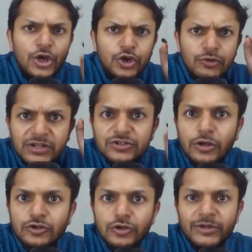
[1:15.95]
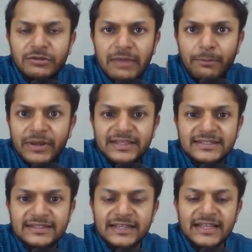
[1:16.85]
you must also be remembering this
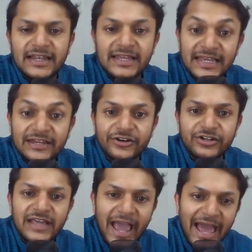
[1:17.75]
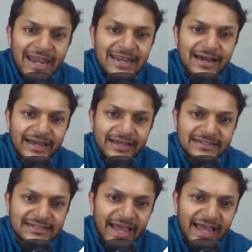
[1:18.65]
thing, that here the N is